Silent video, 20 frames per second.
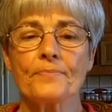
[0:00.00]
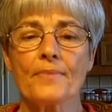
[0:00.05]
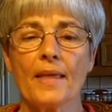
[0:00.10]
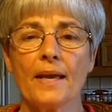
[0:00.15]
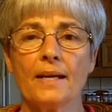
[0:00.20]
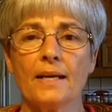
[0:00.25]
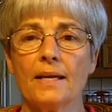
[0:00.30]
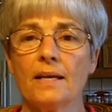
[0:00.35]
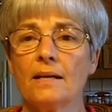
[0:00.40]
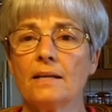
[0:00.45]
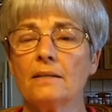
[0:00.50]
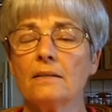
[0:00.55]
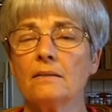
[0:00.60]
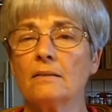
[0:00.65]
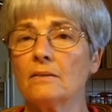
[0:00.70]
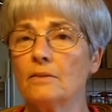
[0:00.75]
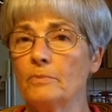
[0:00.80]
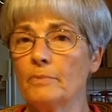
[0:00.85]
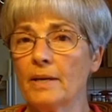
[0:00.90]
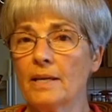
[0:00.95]
Again,
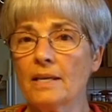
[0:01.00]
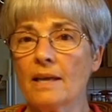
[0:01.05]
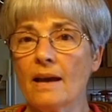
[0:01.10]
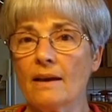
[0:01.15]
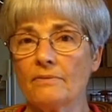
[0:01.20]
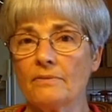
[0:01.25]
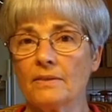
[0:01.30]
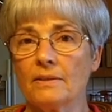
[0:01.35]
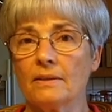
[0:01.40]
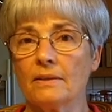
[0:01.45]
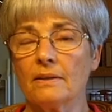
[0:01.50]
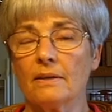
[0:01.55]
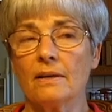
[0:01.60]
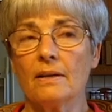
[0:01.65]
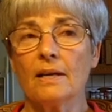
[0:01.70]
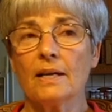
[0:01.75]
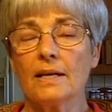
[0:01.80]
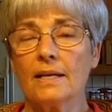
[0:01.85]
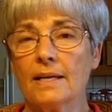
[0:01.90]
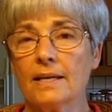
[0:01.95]
you may have to
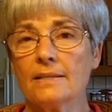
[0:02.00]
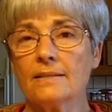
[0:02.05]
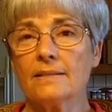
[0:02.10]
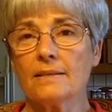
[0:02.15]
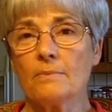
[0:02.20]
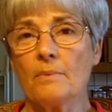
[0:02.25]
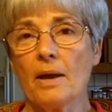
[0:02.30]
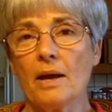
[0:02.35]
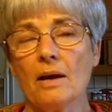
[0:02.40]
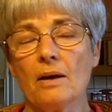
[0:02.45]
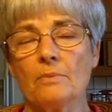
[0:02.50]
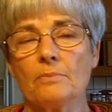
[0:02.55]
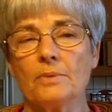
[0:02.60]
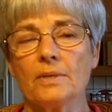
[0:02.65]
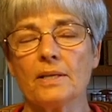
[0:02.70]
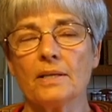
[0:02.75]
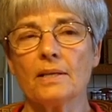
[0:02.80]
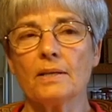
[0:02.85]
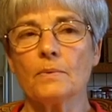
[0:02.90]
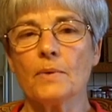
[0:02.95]
get some help
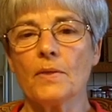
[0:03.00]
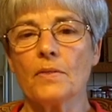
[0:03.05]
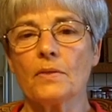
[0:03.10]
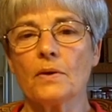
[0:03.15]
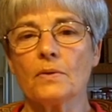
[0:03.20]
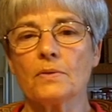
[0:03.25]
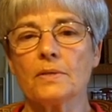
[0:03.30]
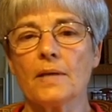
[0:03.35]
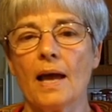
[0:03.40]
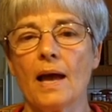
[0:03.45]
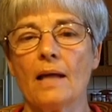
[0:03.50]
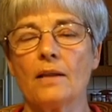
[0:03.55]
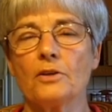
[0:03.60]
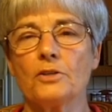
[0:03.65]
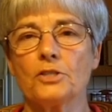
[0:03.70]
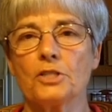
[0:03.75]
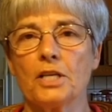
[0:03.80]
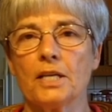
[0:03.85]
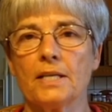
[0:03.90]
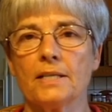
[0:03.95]
dealing with those
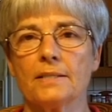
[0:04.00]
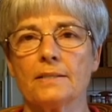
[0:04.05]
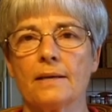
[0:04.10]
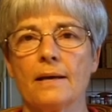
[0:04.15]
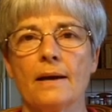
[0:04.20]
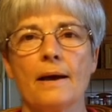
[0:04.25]
allergies.